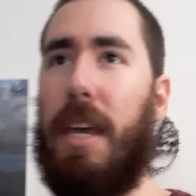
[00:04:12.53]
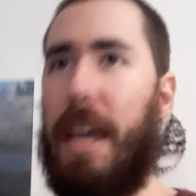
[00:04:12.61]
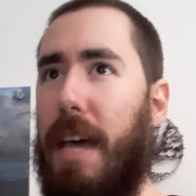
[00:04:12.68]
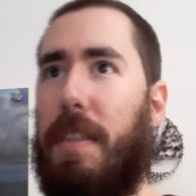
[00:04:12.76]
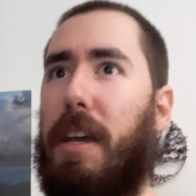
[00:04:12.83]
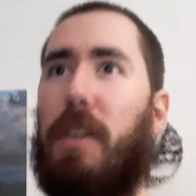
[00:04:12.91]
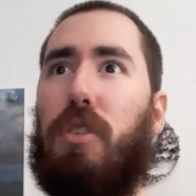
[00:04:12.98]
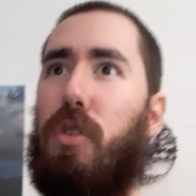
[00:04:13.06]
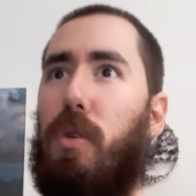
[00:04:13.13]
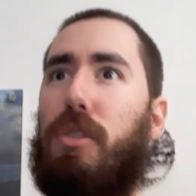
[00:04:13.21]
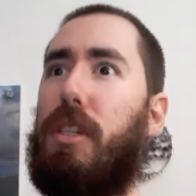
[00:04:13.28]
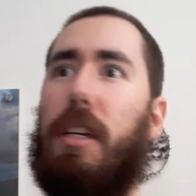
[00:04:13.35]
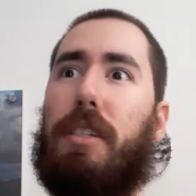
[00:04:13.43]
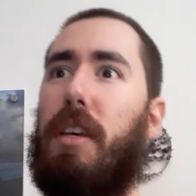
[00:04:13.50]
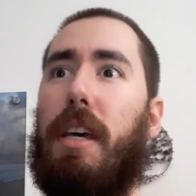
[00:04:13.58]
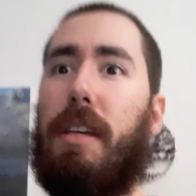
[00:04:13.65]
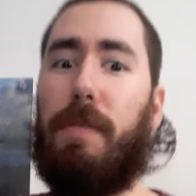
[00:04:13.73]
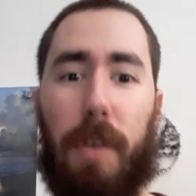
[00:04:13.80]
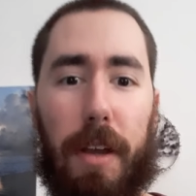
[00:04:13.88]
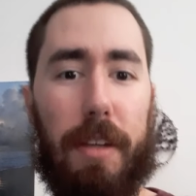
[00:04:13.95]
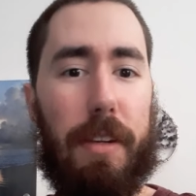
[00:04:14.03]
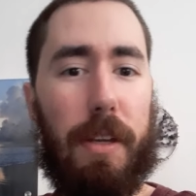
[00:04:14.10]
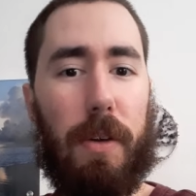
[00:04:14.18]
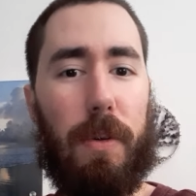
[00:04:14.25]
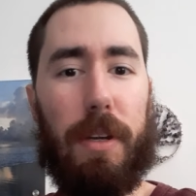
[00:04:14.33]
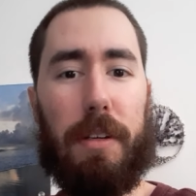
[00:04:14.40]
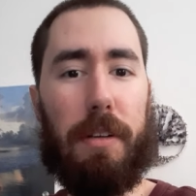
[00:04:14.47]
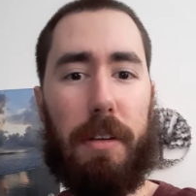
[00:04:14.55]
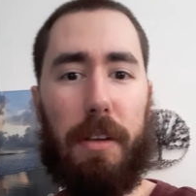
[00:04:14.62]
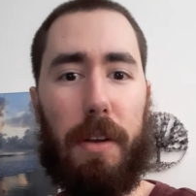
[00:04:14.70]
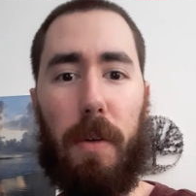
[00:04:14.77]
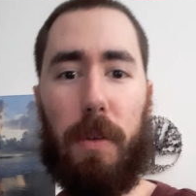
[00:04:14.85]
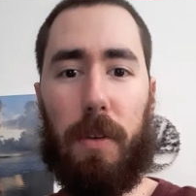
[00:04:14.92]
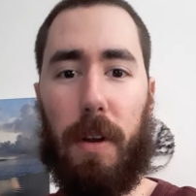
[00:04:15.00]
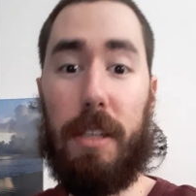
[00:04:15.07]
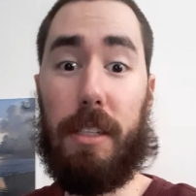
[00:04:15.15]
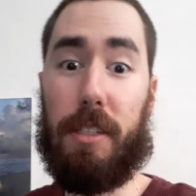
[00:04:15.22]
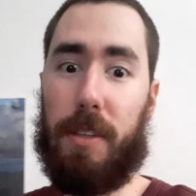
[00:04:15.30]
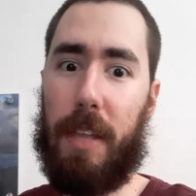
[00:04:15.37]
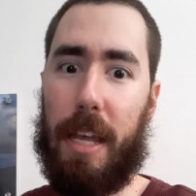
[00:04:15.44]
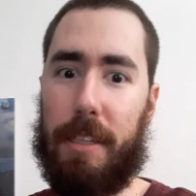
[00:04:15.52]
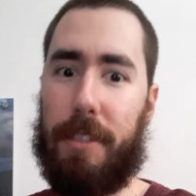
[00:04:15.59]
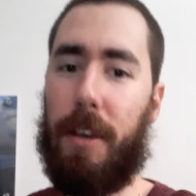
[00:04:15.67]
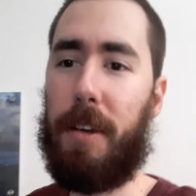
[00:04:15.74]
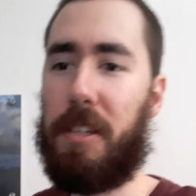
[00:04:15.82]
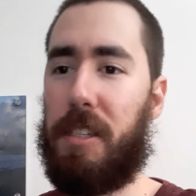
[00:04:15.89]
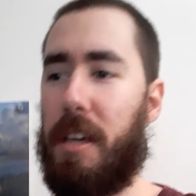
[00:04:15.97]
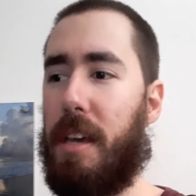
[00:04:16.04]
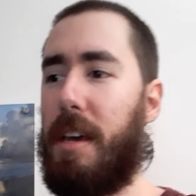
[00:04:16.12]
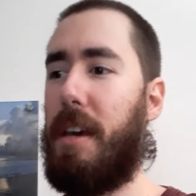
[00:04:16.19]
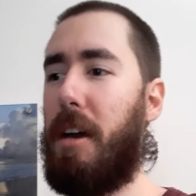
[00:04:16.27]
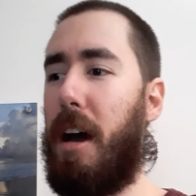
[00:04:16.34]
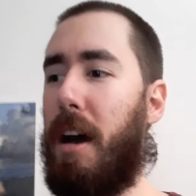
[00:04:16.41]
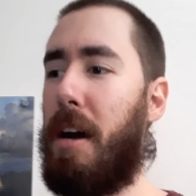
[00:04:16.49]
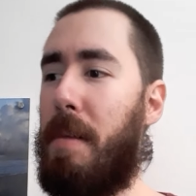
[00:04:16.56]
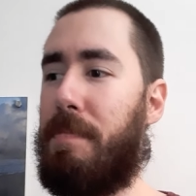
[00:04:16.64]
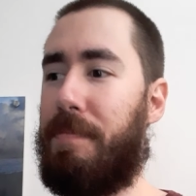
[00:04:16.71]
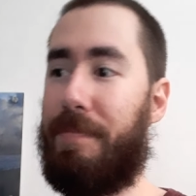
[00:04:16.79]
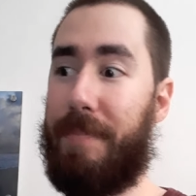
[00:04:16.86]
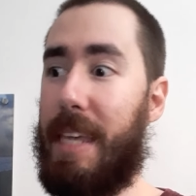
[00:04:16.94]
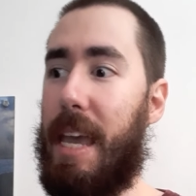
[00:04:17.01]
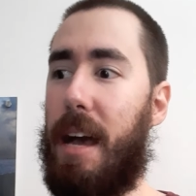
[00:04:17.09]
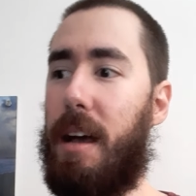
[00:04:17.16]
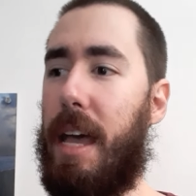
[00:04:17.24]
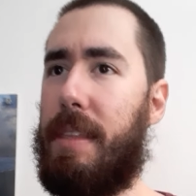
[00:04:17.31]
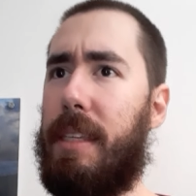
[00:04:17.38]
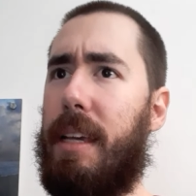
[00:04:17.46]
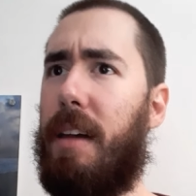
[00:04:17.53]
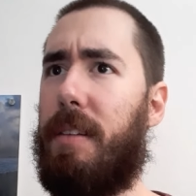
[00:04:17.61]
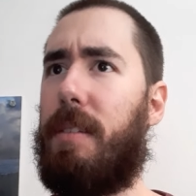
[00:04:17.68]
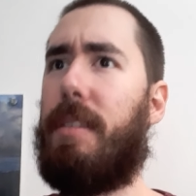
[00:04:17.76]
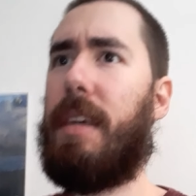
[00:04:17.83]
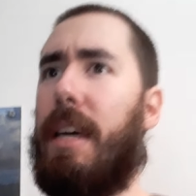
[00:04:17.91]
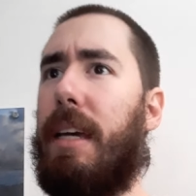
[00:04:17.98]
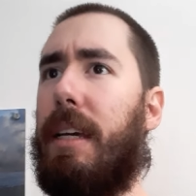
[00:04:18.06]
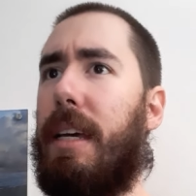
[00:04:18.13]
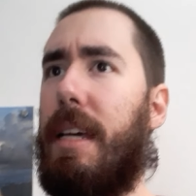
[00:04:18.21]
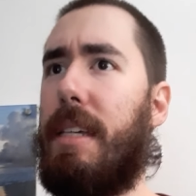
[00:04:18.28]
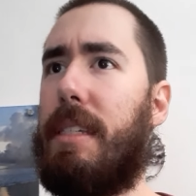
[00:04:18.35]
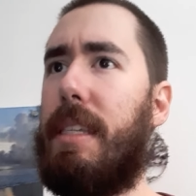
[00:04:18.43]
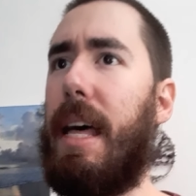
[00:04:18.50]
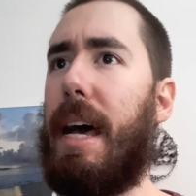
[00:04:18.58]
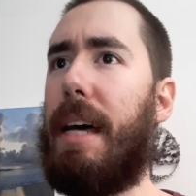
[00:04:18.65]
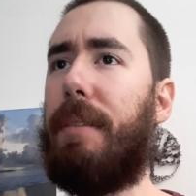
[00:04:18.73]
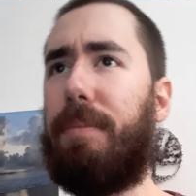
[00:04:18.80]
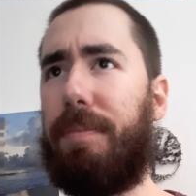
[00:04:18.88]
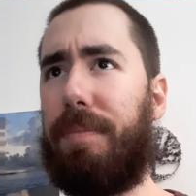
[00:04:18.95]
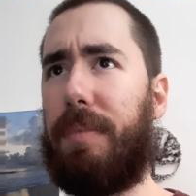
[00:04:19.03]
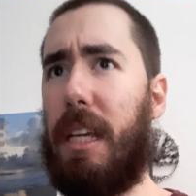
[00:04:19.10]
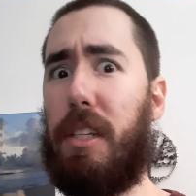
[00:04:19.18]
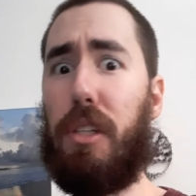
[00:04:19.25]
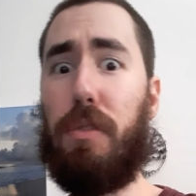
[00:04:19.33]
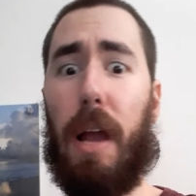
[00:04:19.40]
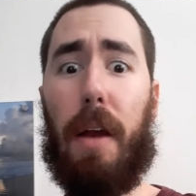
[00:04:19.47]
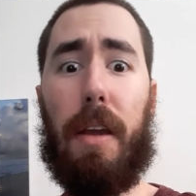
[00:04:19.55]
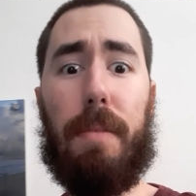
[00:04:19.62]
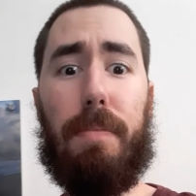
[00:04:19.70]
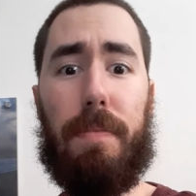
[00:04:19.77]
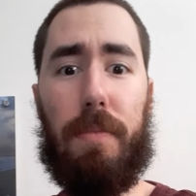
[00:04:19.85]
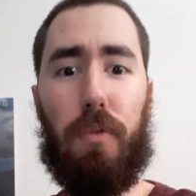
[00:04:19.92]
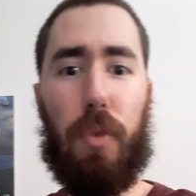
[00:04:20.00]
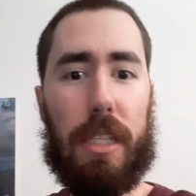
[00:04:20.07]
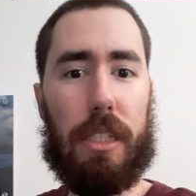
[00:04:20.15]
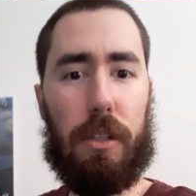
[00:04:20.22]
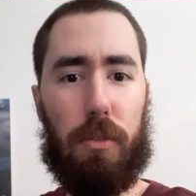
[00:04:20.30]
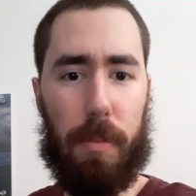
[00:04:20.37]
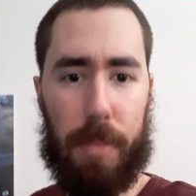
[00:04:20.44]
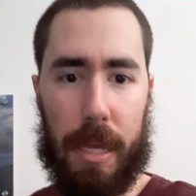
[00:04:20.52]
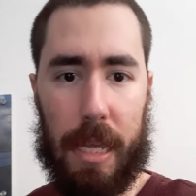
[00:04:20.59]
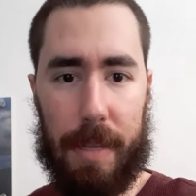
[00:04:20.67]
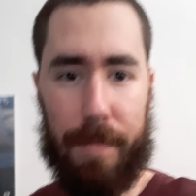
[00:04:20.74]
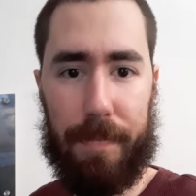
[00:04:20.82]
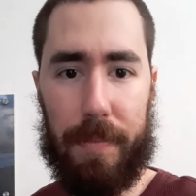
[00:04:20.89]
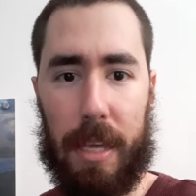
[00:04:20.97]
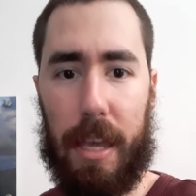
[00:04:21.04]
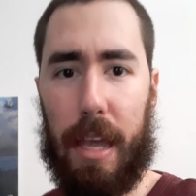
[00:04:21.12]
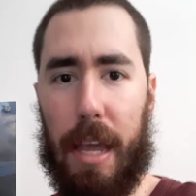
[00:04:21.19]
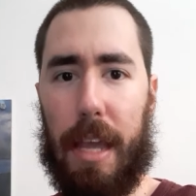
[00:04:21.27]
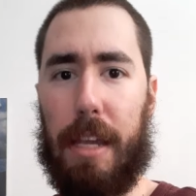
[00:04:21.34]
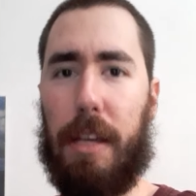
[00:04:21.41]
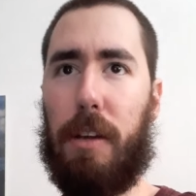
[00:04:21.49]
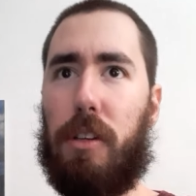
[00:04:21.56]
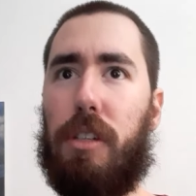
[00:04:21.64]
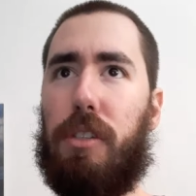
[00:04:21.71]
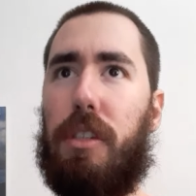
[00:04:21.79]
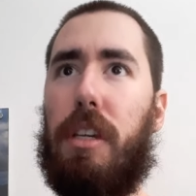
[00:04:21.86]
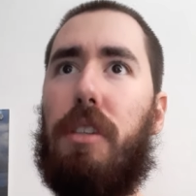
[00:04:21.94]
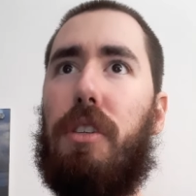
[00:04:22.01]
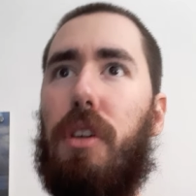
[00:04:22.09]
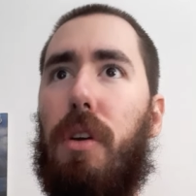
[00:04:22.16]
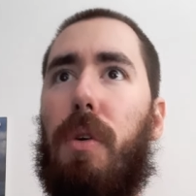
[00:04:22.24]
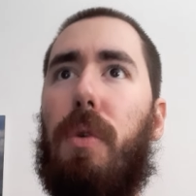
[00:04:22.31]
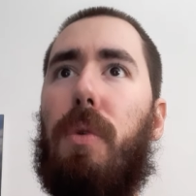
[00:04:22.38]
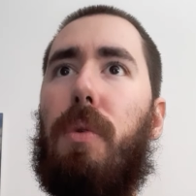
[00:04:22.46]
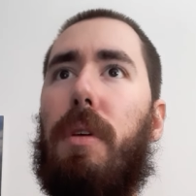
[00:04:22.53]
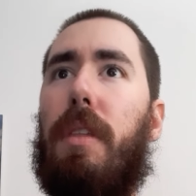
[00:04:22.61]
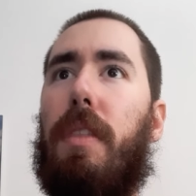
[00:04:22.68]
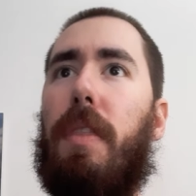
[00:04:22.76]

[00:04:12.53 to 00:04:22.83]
And the control stick's like fighting you and you're going crazy, so that sucks. Yeah, and the other thing is that it's just very rinse and repeat. You do